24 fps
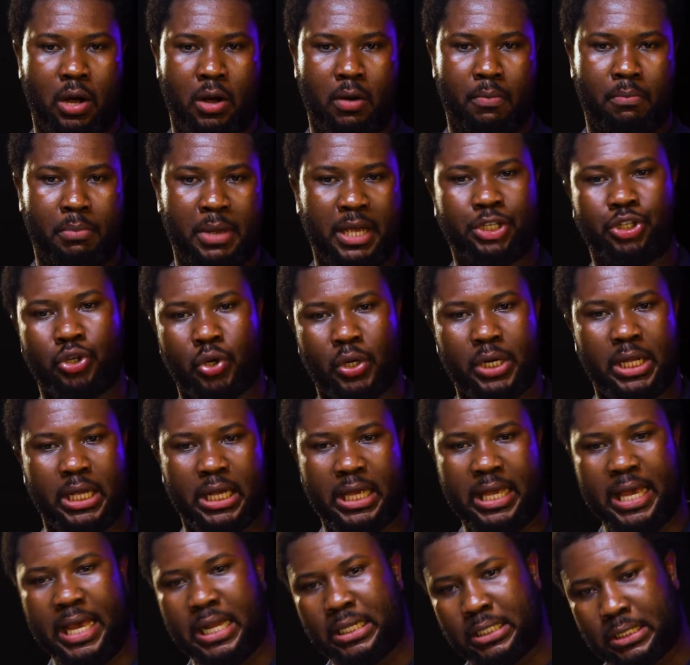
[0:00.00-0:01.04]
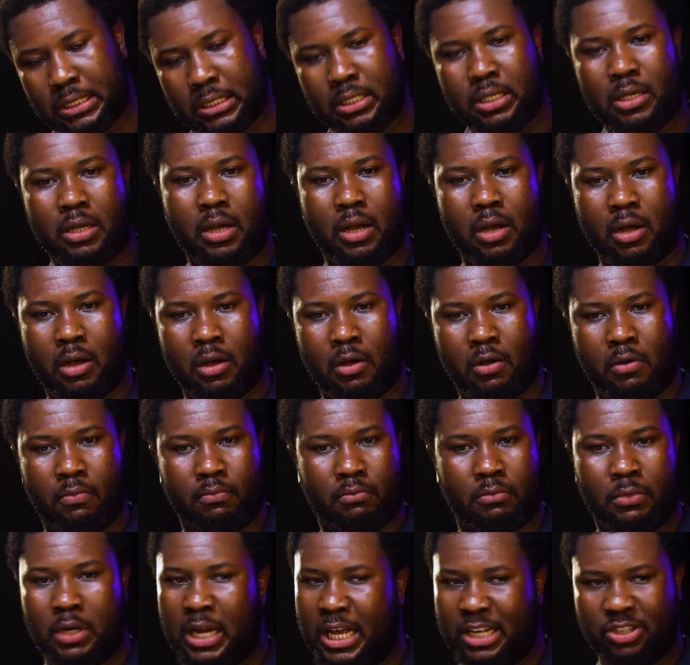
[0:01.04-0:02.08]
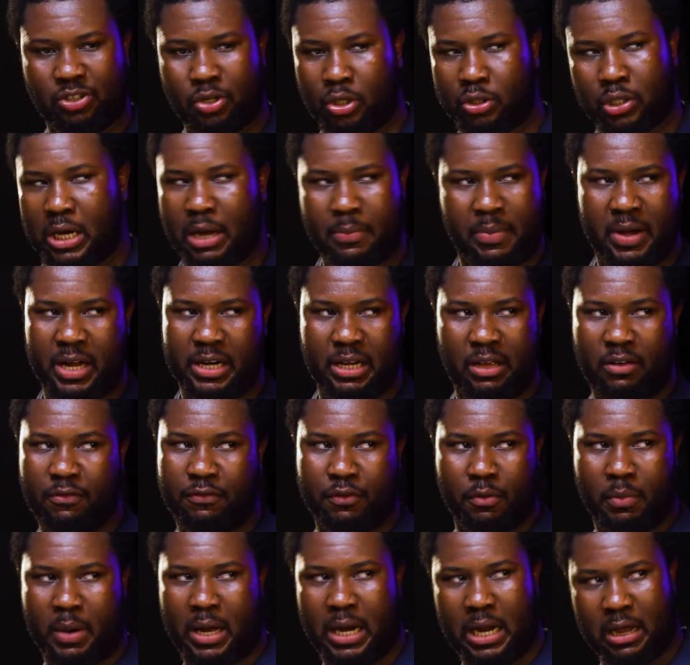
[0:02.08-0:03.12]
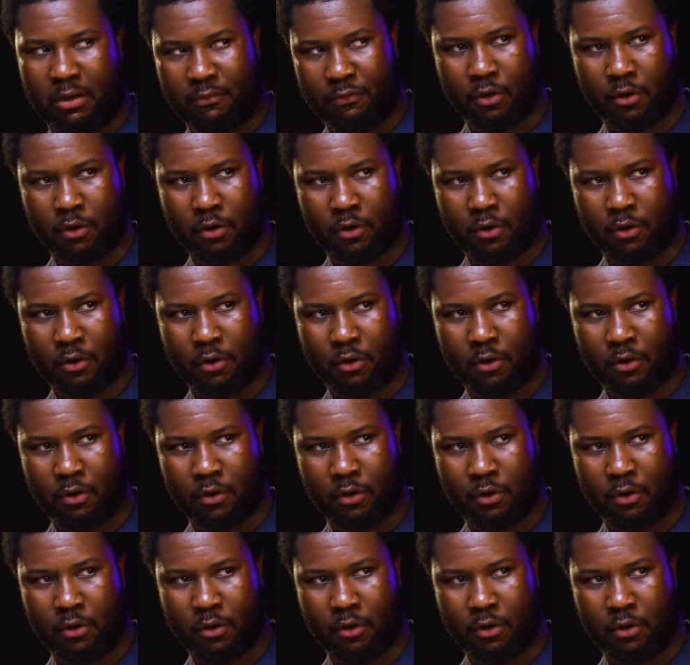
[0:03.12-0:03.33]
make sure they get? Let's not talk about the informal and